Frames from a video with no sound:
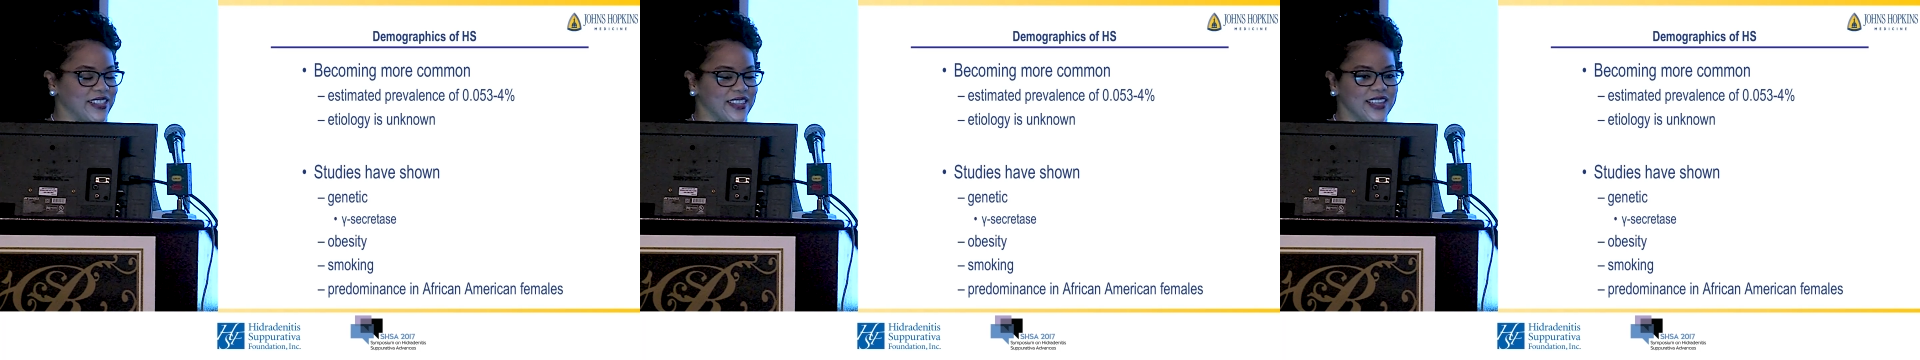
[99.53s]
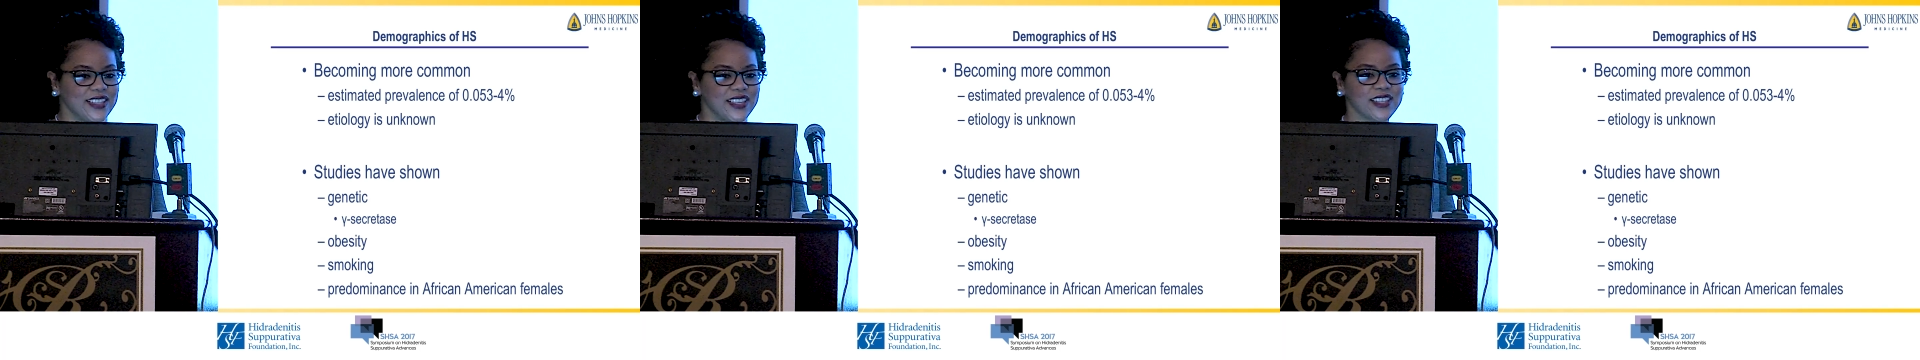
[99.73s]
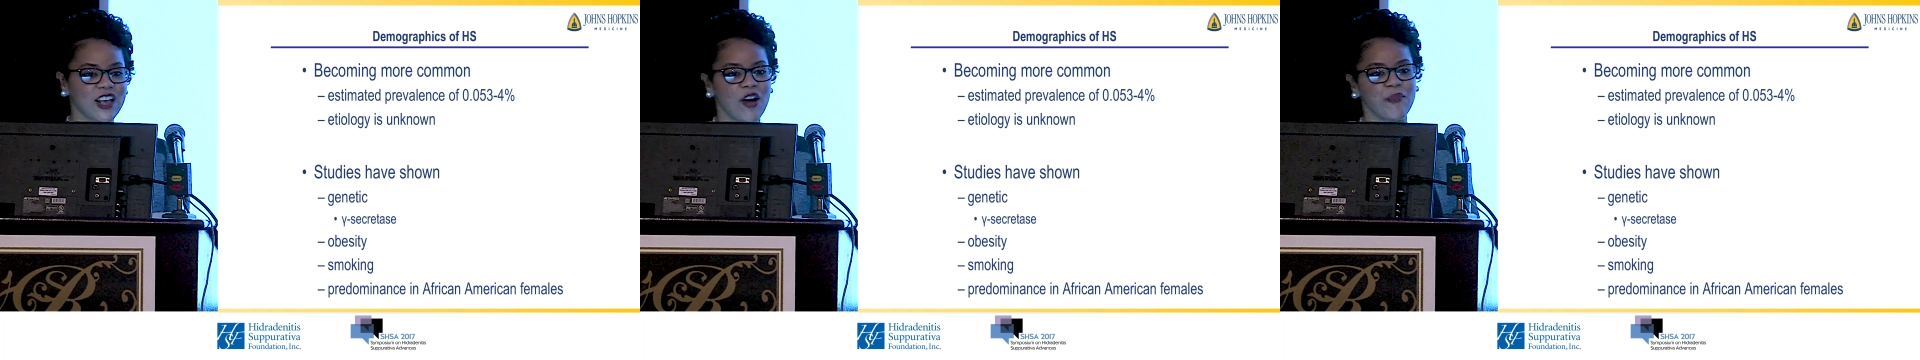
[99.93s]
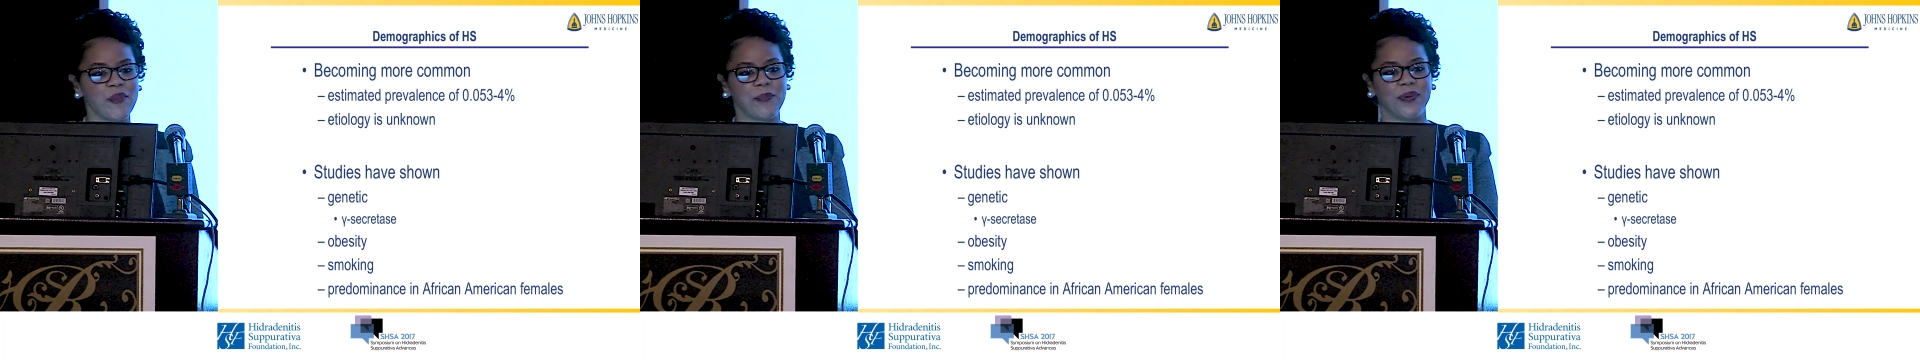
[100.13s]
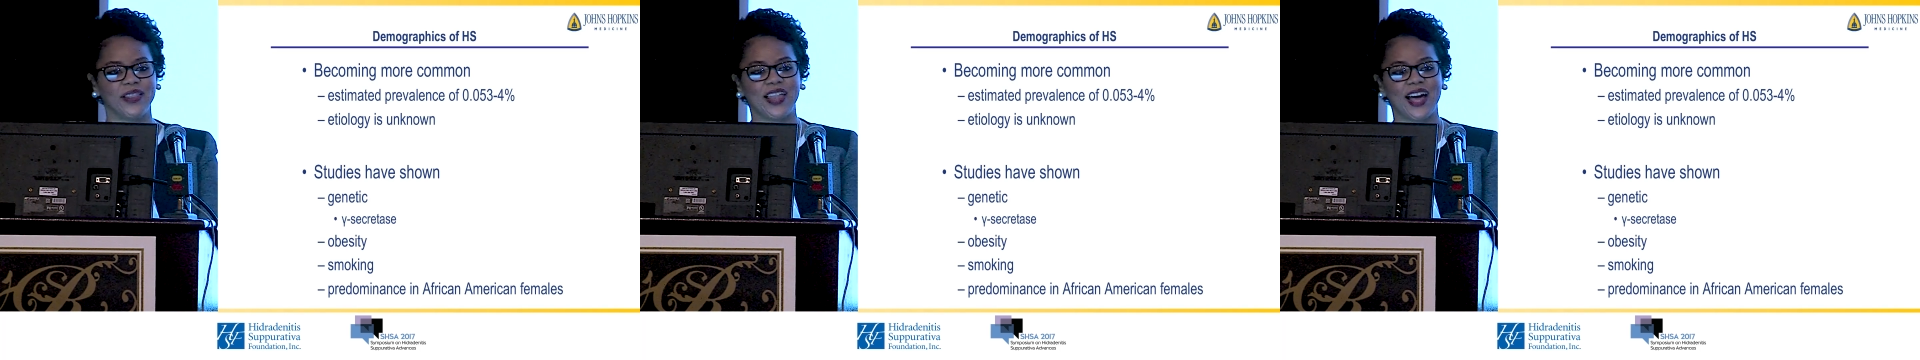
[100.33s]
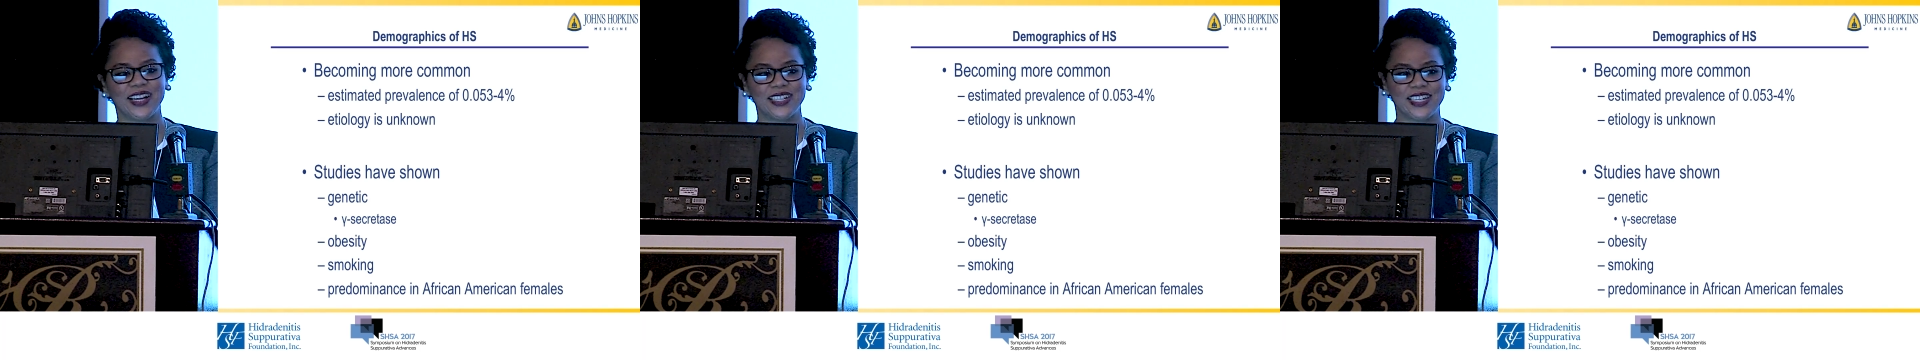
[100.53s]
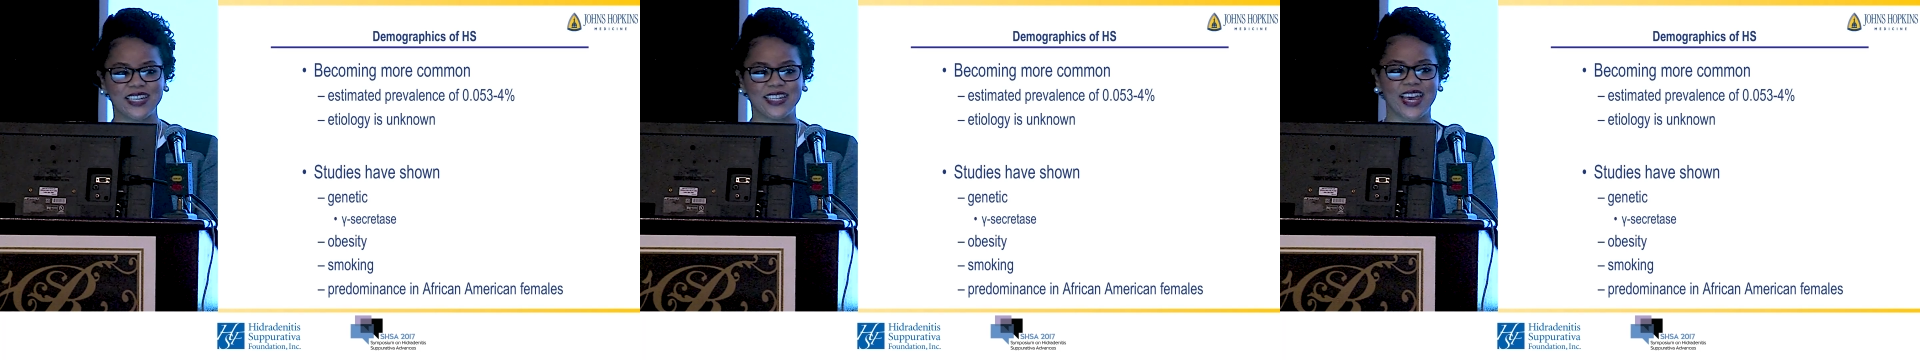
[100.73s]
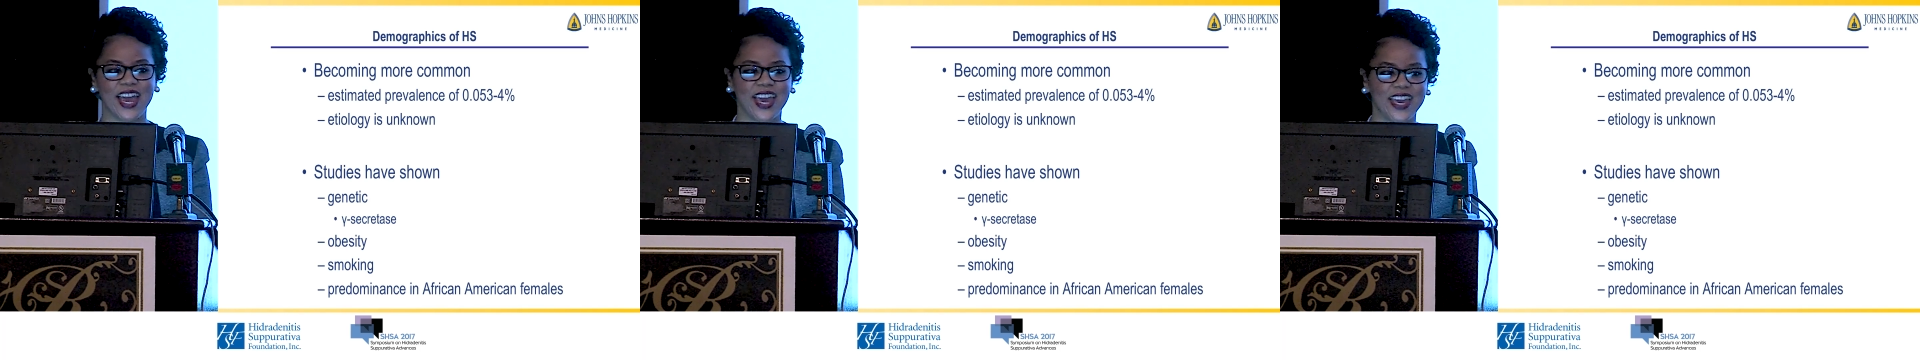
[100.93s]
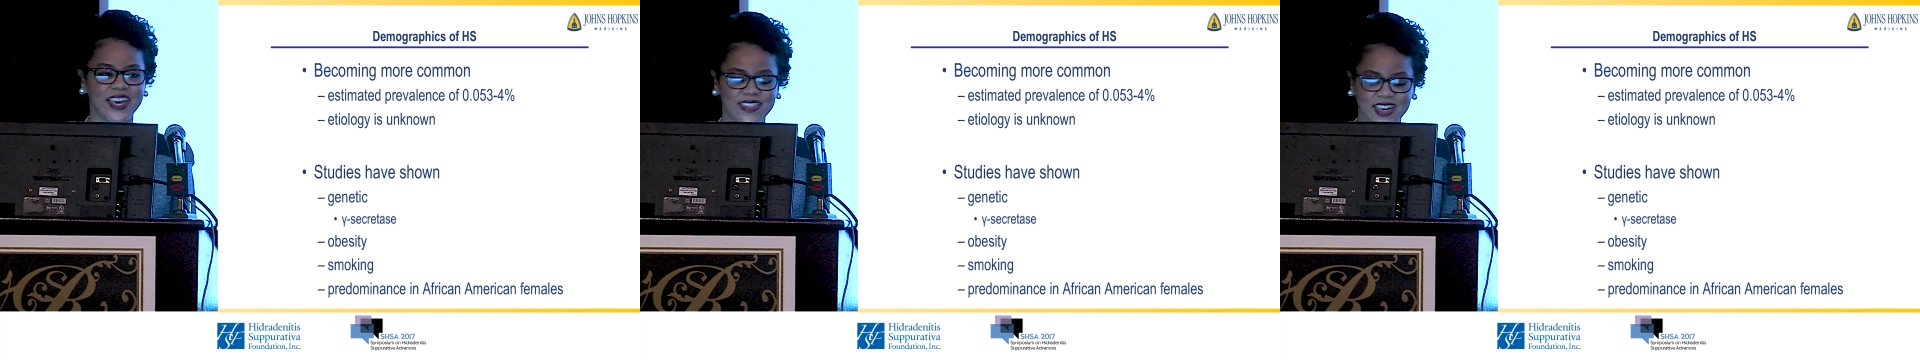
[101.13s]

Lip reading: And this has come up a lot today,